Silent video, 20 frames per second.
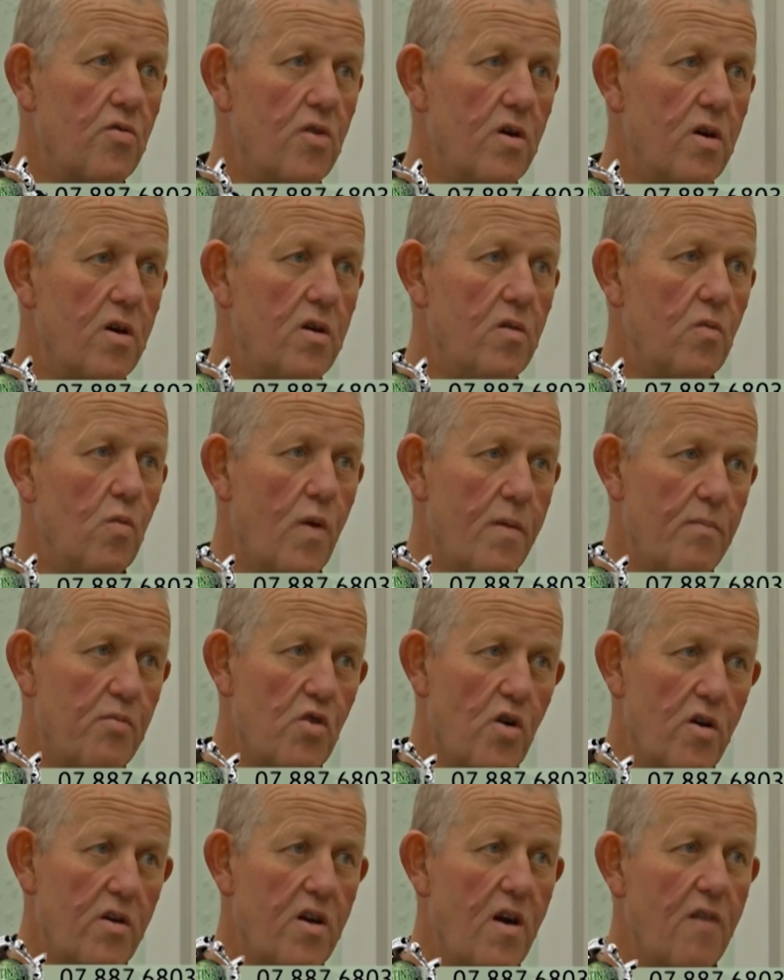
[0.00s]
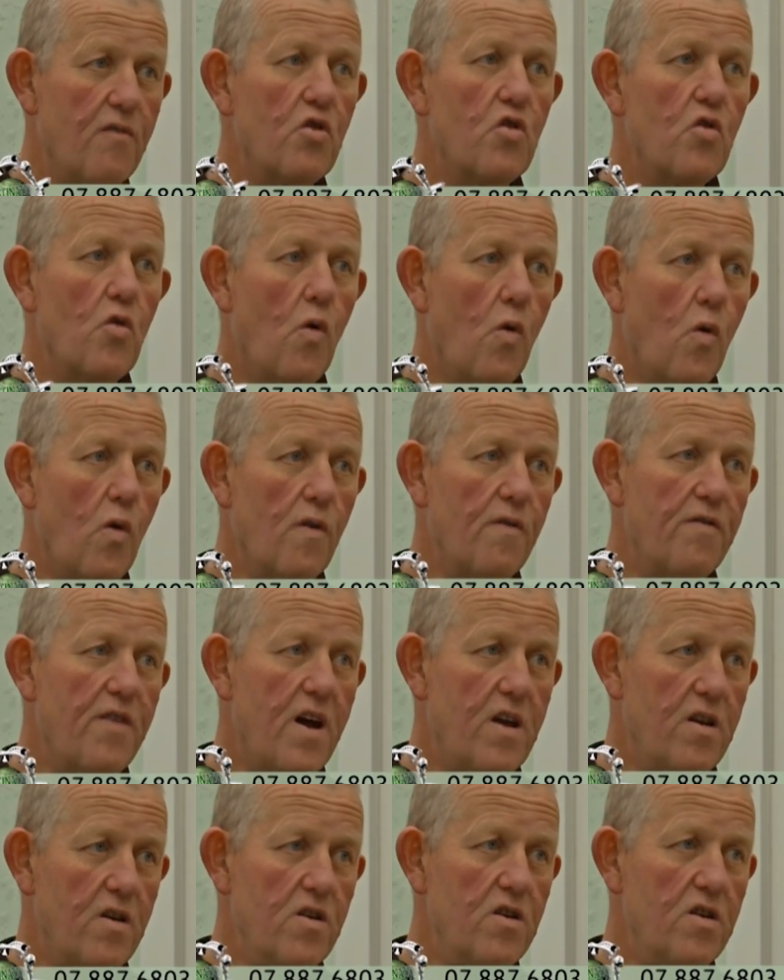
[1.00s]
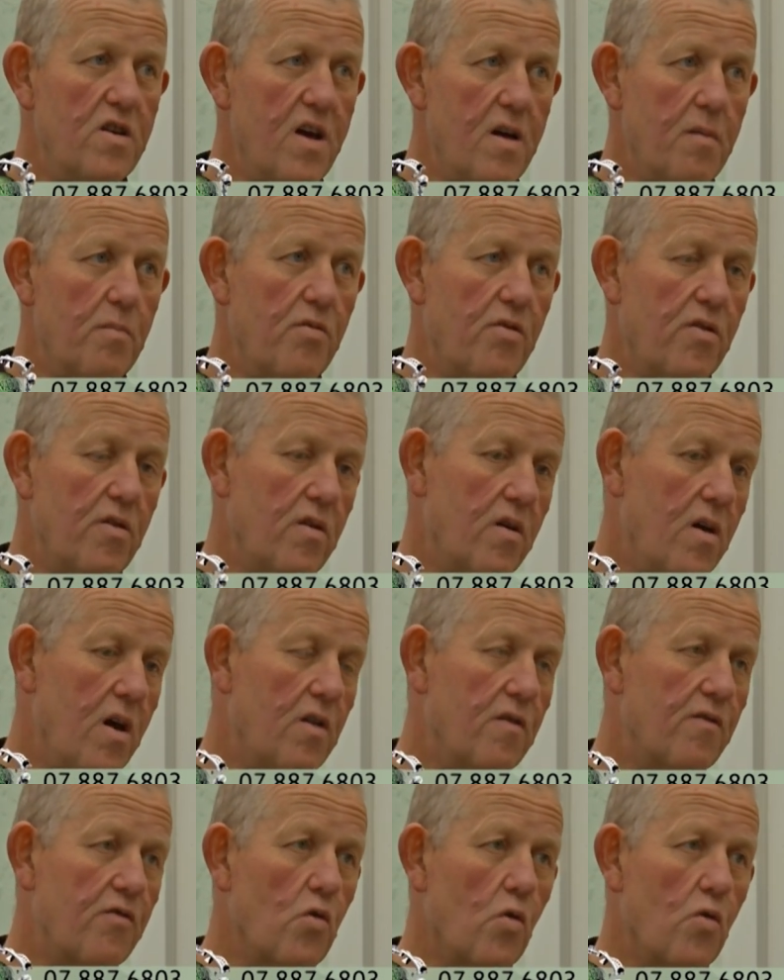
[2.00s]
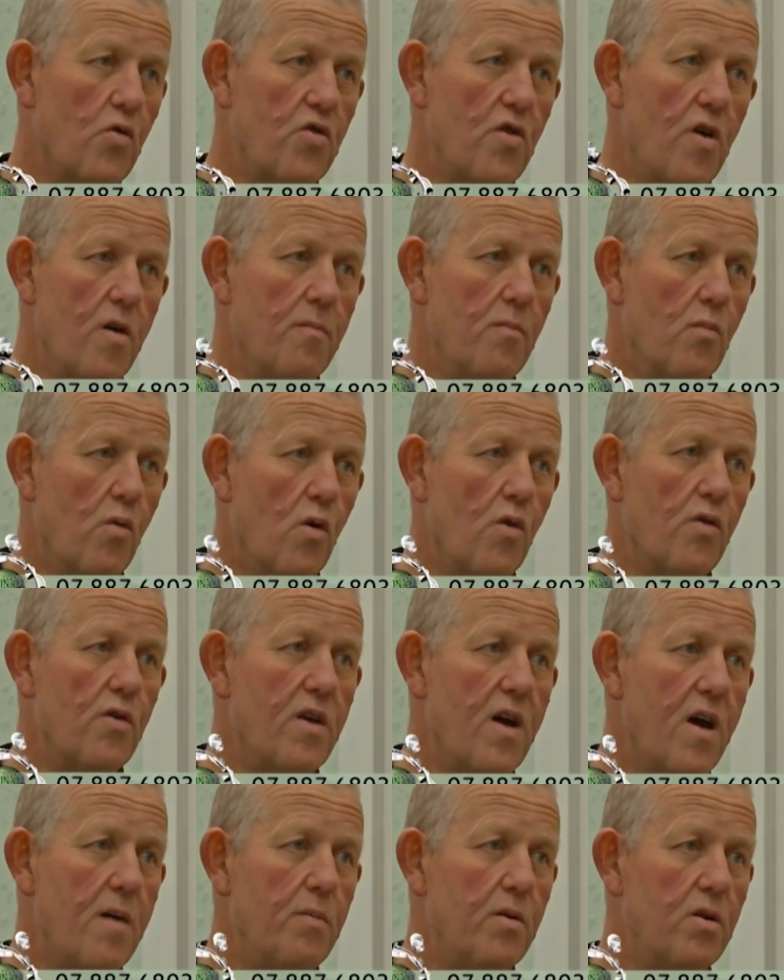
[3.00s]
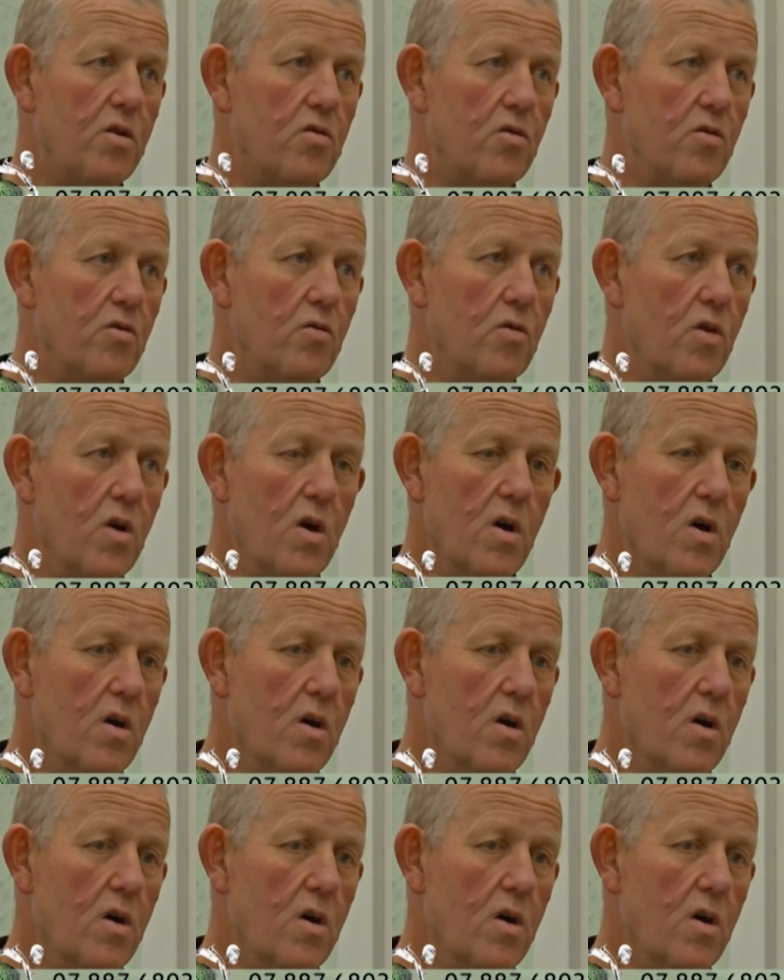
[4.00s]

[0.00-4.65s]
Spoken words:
The website covers all of that in depth, and of course I'm more than happy to